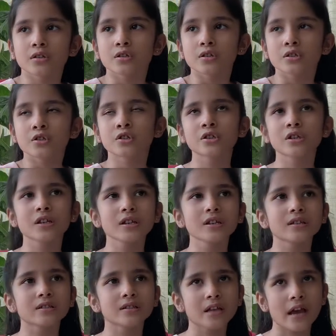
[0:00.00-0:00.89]
she
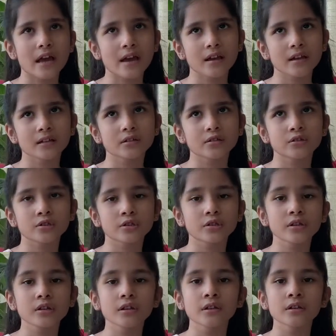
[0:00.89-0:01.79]
said,
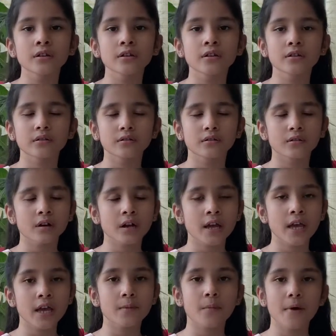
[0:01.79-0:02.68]
she
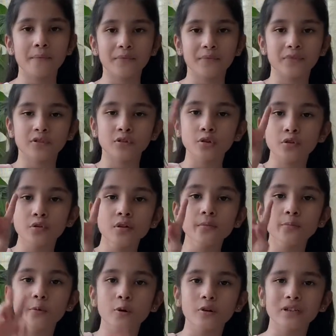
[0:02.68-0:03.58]
came up with two
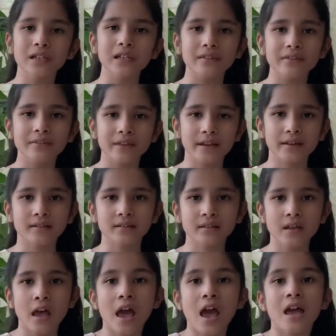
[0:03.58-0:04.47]
important things.
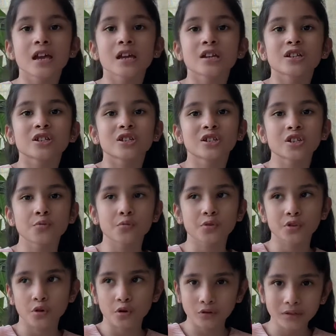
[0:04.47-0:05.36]
She would
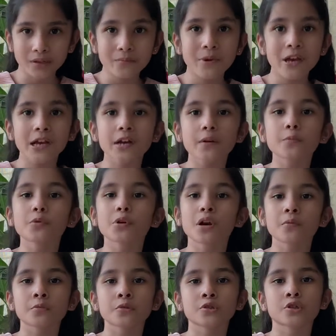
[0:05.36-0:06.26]
only make a
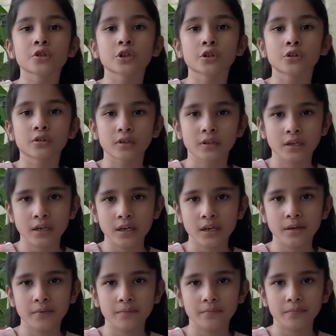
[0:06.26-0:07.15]
promise she could
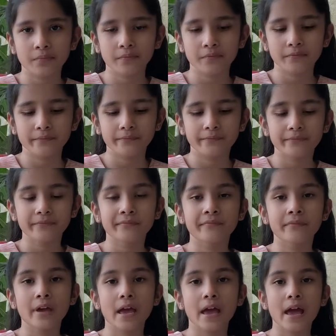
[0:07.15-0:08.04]
keep.
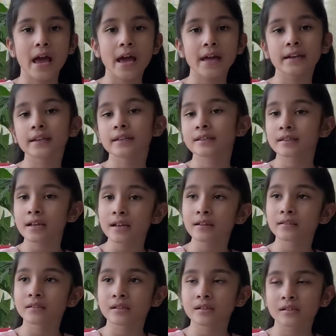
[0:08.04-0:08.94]
And the
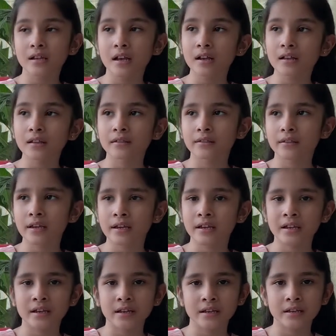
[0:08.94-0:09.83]
second thing
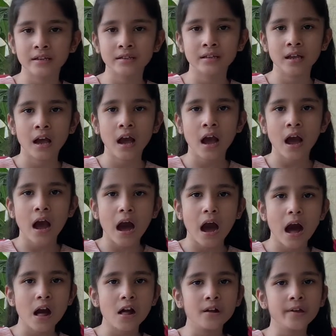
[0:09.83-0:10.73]
is,
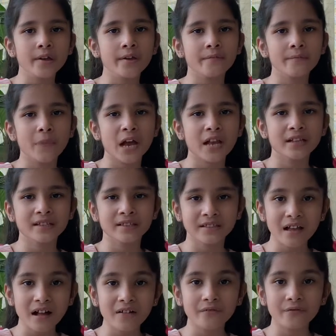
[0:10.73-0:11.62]
I'll give
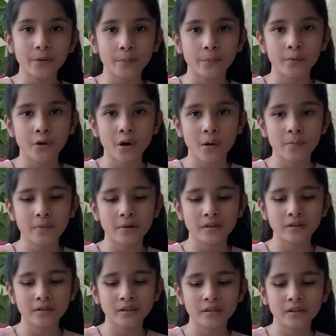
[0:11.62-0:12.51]
myself a
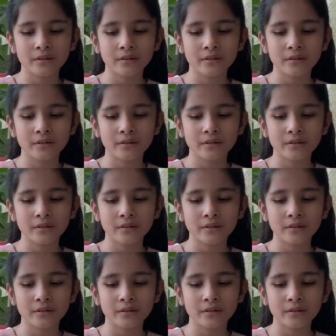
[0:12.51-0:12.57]
promise.